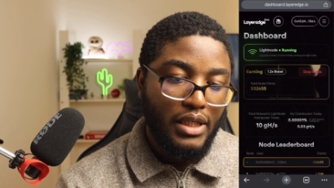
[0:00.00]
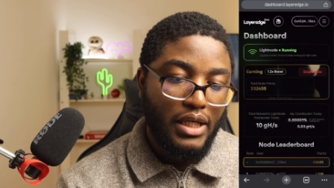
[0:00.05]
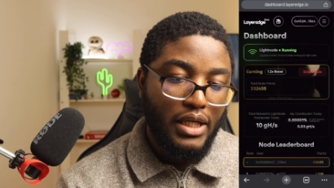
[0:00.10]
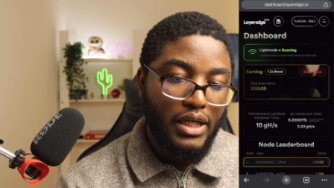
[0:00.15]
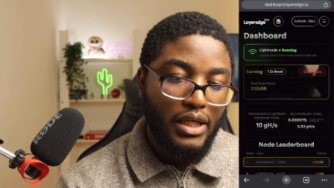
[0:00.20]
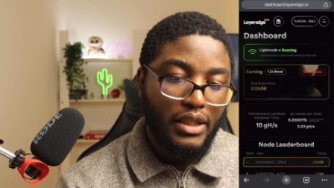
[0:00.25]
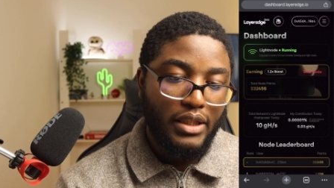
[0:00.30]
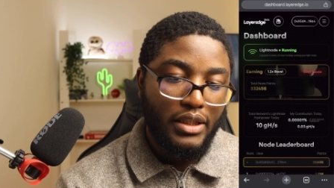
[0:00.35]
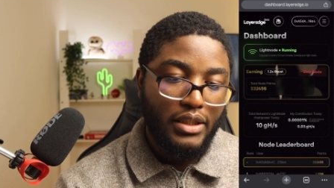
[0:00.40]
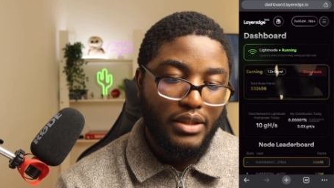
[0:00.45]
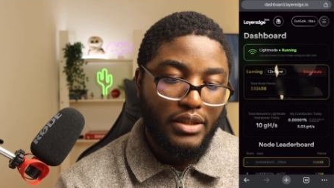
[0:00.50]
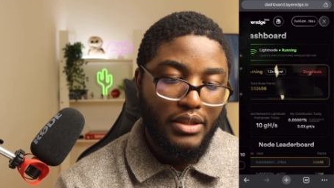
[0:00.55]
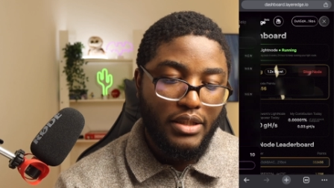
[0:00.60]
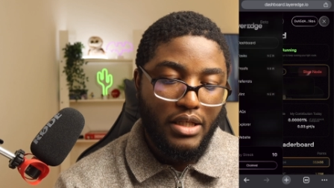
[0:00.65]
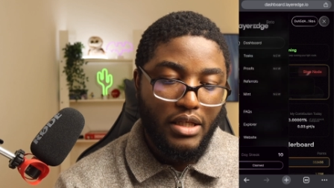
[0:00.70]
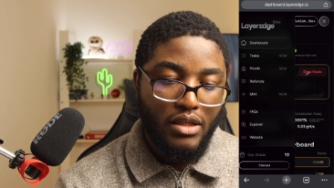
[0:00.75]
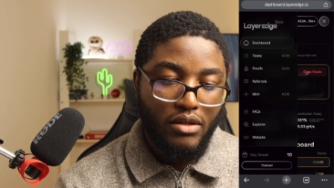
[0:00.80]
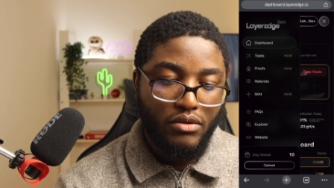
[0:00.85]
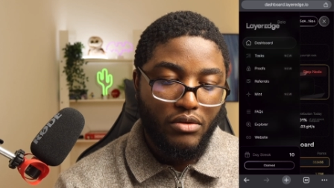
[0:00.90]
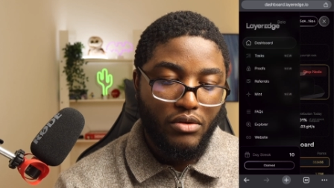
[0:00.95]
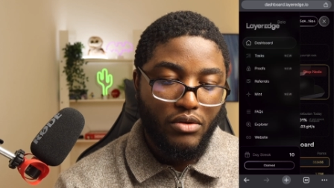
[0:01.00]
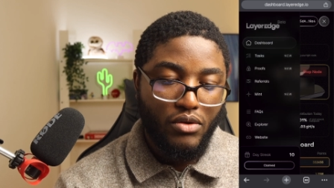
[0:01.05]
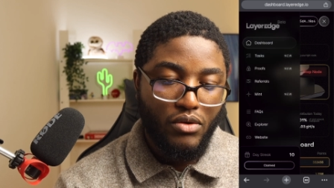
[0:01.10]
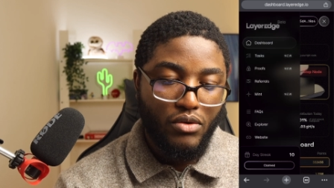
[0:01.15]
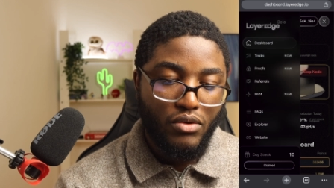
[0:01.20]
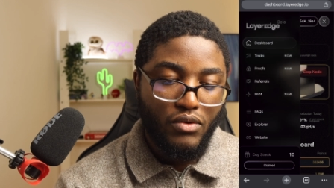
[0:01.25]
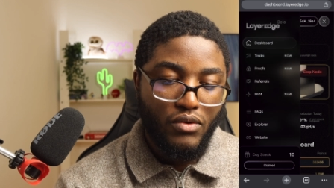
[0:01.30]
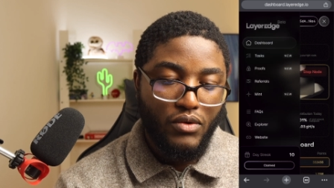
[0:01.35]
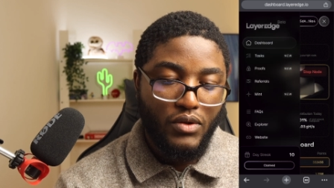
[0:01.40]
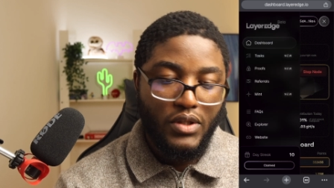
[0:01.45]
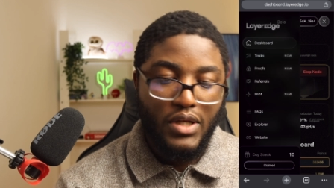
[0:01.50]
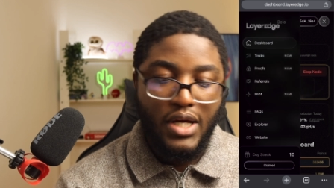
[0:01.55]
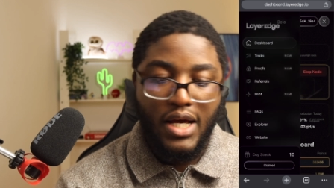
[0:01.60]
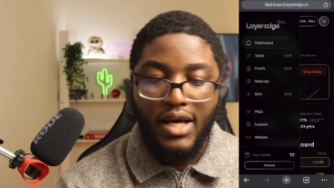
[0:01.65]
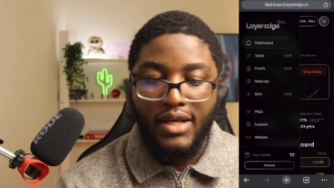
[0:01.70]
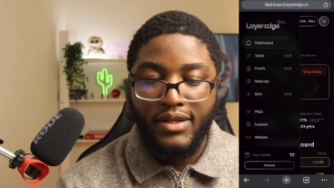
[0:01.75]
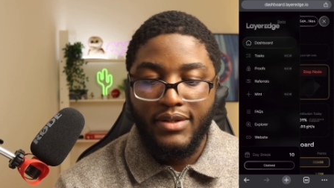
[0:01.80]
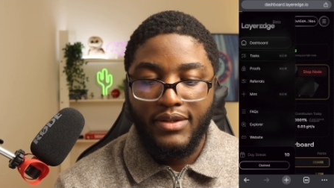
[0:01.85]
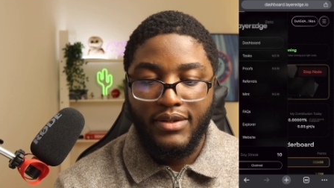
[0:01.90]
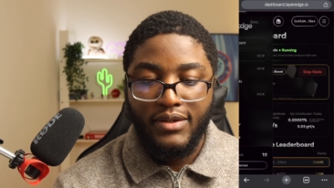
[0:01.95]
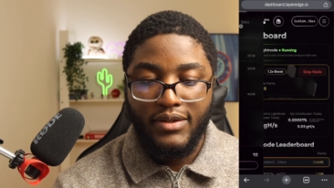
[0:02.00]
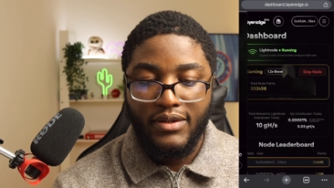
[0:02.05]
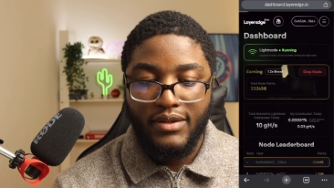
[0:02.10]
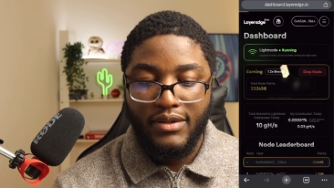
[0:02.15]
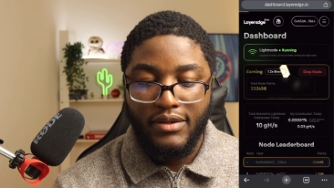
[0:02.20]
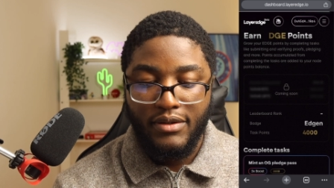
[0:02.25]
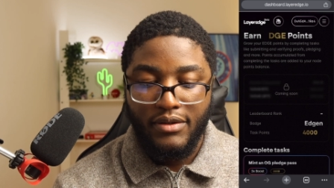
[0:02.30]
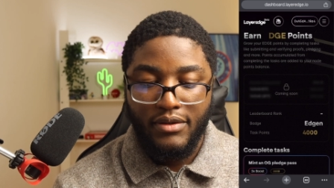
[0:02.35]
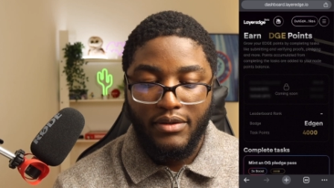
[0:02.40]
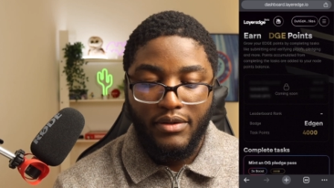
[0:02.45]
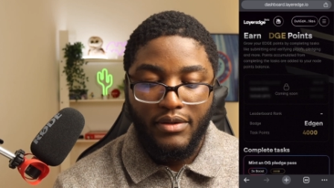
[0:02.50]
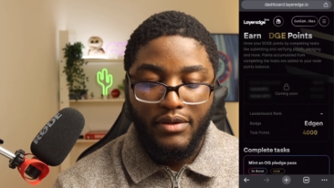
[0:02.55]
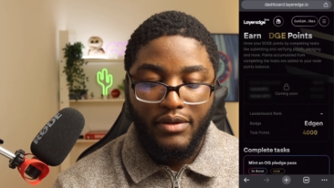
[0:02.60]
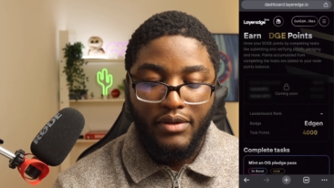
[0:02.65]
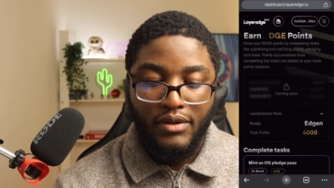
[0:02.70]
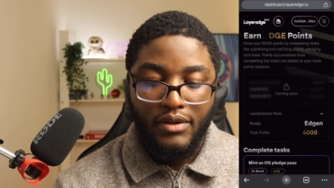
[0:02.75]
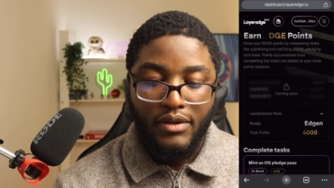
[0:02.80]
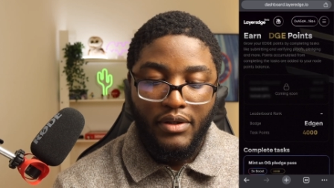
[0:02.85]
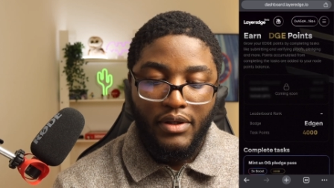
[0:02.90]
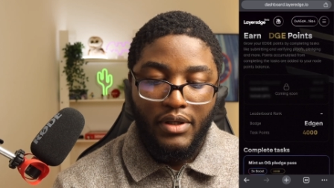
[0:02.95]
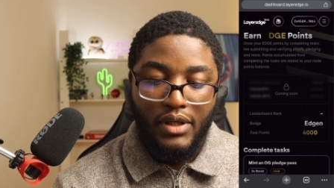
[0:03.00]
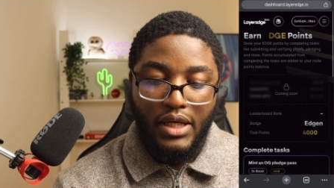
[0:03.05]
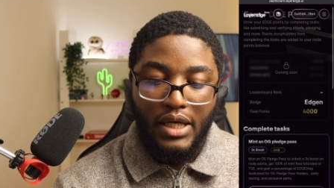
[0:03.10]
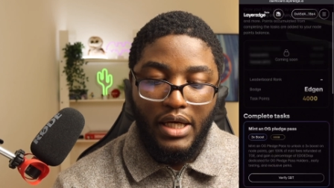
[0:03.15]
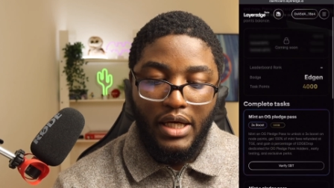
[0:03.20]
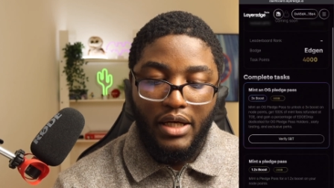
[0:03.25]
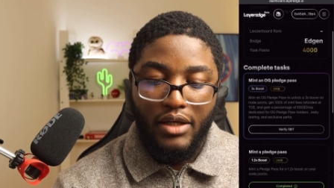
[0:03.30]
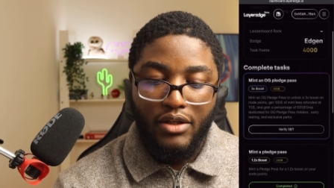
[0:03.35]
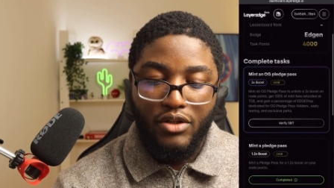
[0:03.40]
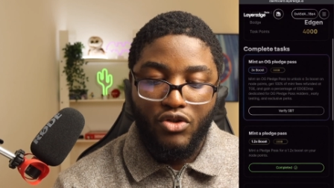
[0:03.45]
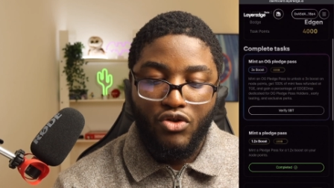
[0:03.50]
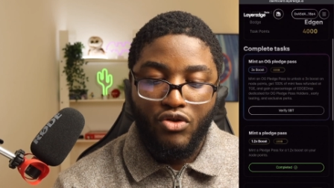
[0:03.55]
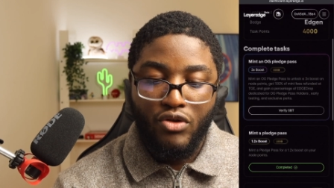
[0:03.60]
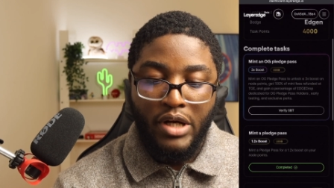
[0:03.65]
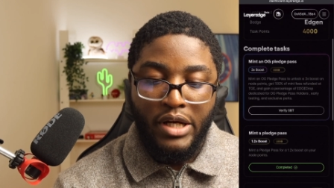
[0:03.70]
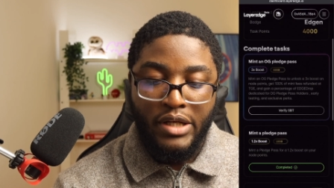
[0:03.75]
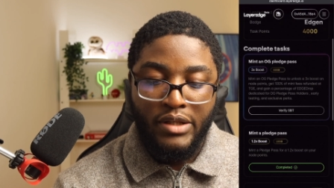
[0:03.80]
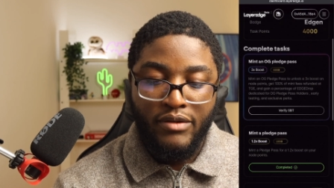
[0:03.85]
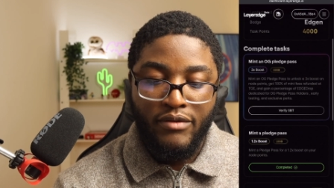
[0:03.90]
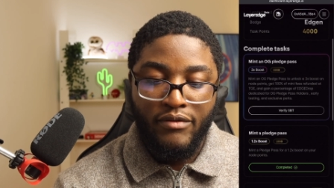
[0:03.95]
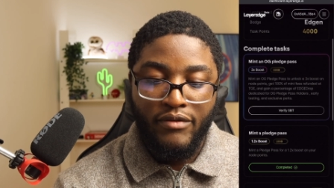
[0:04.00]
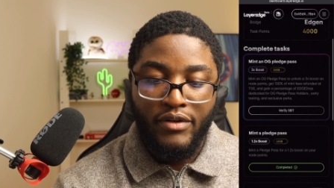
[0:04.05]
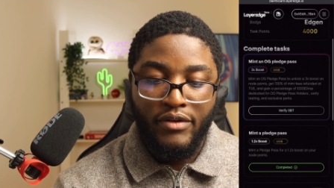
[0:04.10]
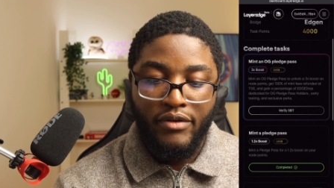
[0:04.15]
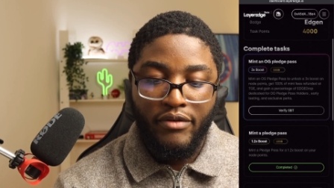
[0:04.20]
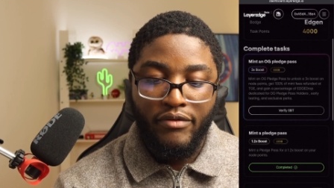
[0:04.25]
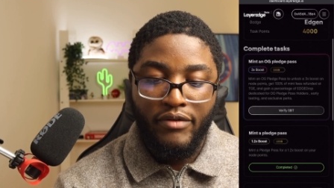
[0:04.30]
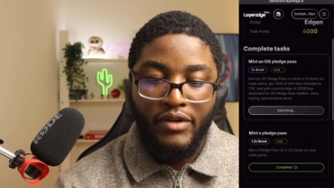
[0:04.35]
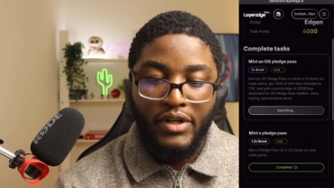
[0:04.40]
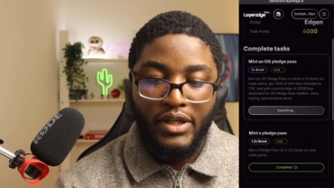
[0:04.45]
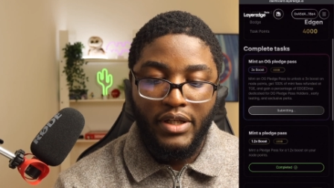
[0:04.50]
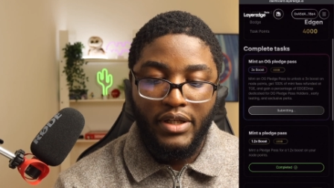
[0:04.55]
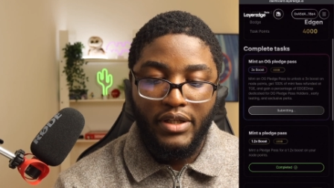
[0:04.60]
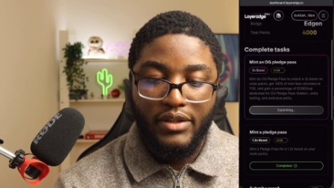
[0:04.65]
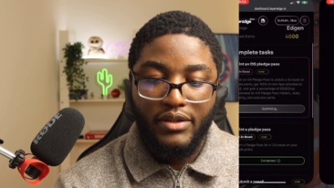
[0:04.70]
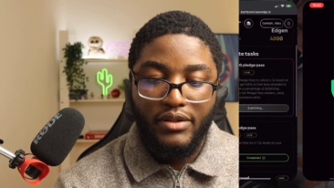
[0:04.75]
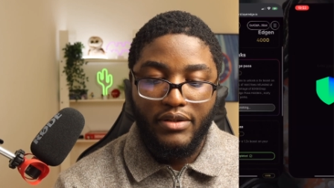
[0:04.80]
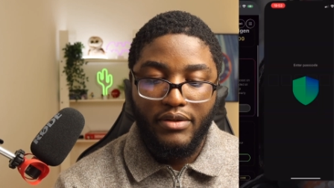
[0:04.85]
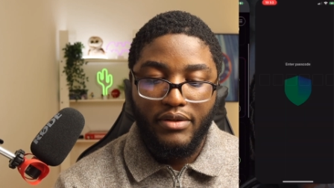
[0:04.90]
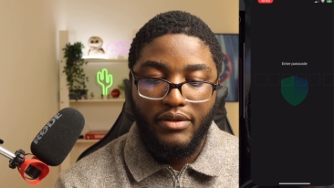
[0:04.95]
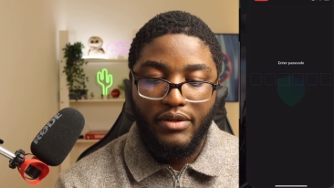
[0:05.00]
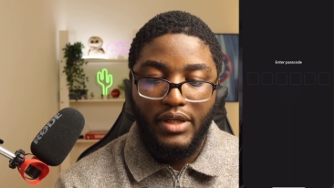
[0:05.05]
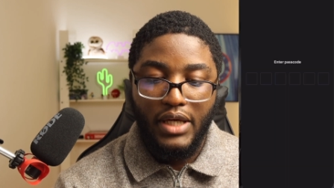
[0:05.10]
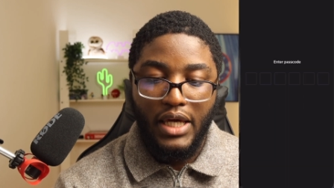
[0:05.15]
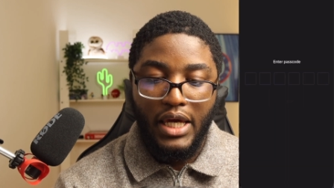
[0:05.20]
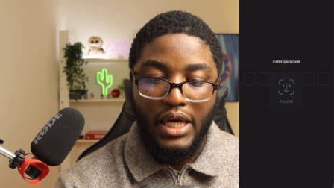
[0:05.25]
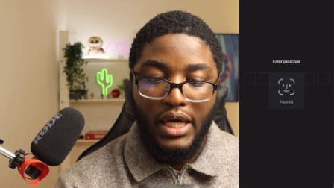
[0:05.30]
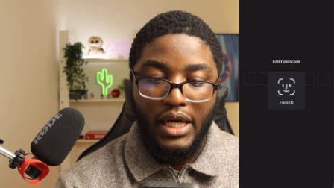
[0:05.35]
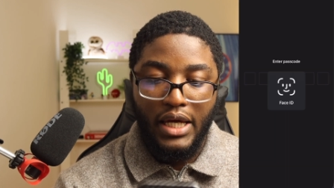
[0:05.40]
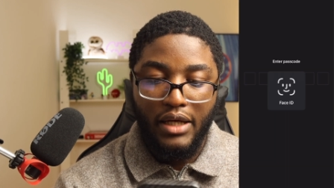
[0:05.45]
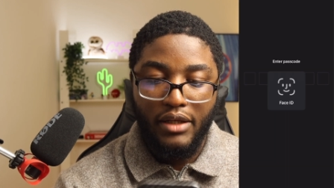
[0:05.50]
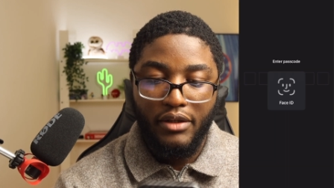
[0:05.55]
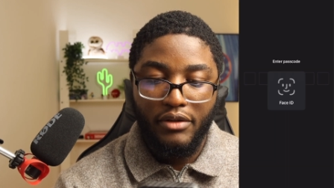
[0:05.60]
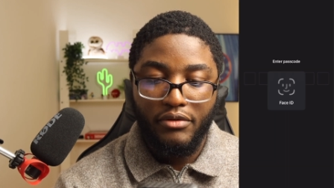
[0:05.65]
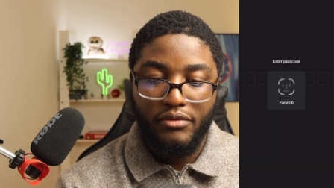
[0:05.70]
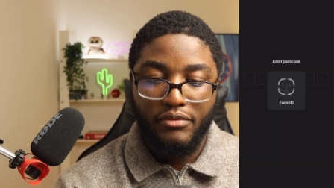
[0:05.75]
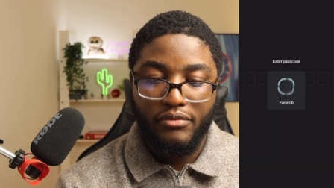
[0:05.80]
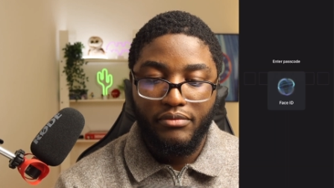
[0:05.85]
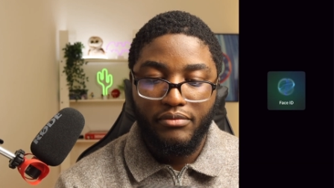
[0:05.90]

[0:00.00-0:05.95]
And now go to tasks and try to verify it again.